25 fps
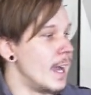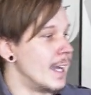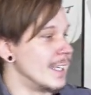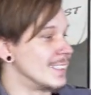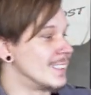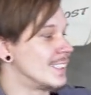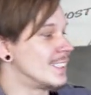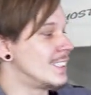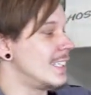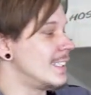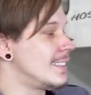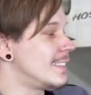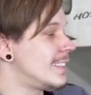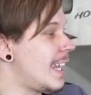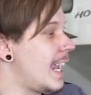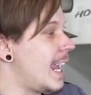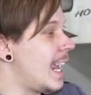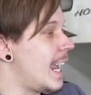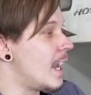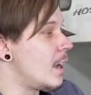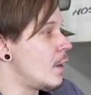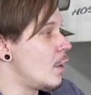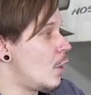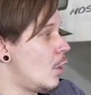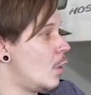assist
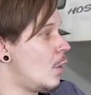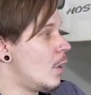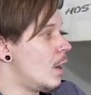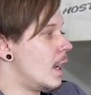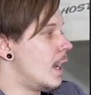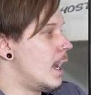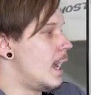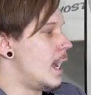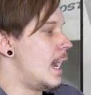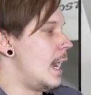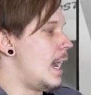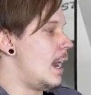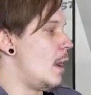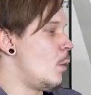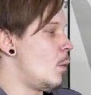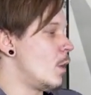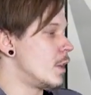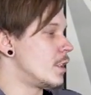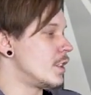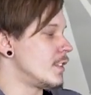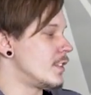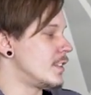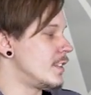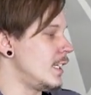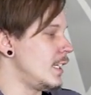handle.
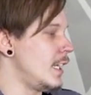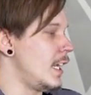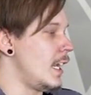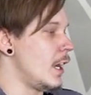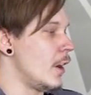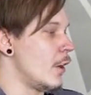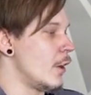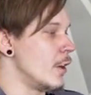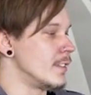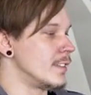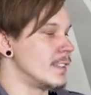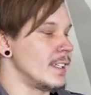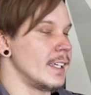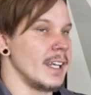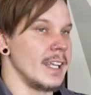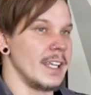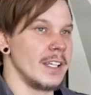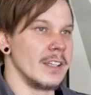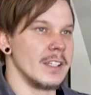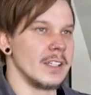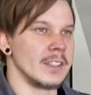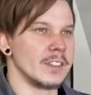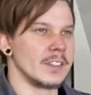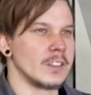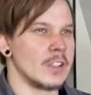What you see here is it
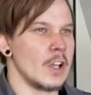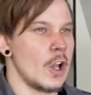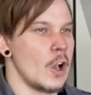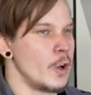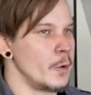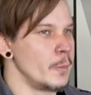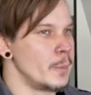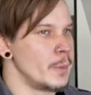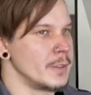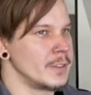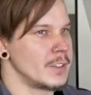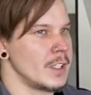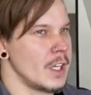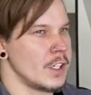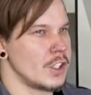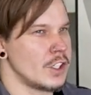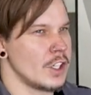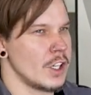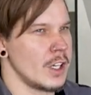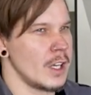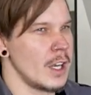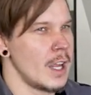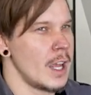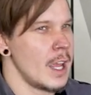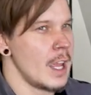in the stowed
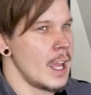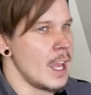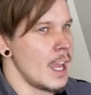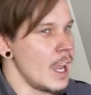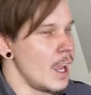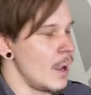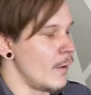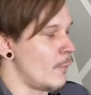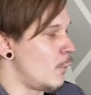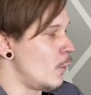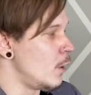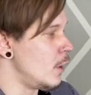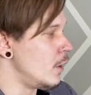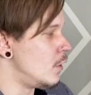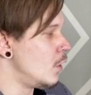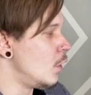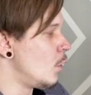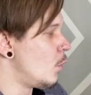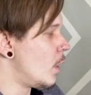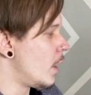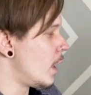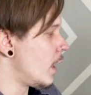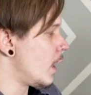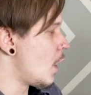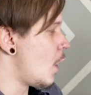position. If we
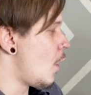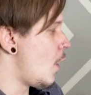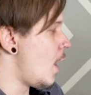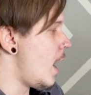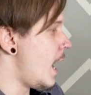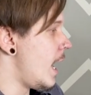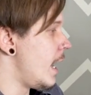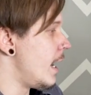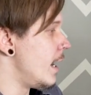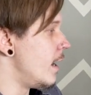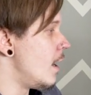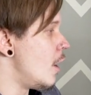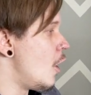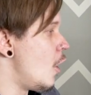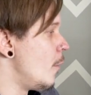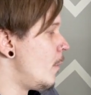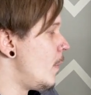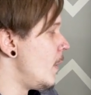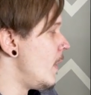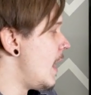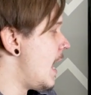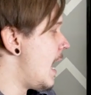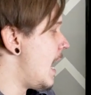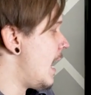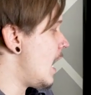do want to go ahead and
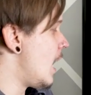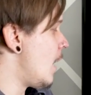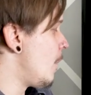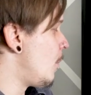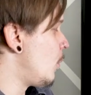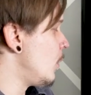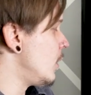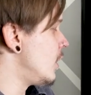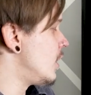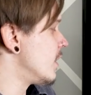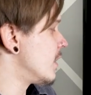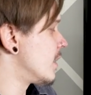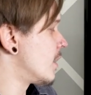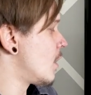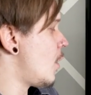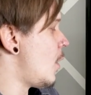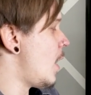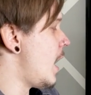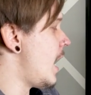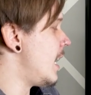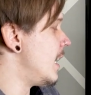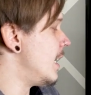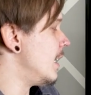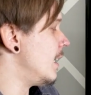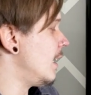open that up, we just go
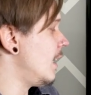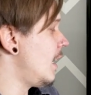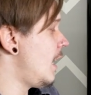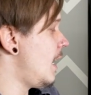ahead and